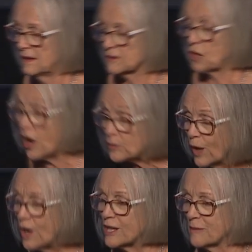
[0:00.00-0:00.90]
God
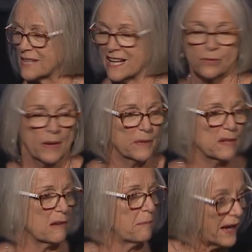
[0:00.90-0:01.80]
welcomes us when we
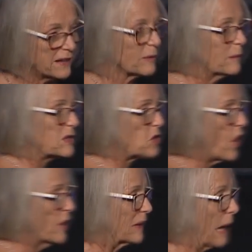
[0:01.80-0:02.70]
repent, when we
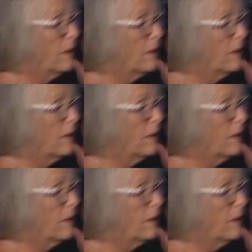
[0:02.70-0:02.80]
turn, we come,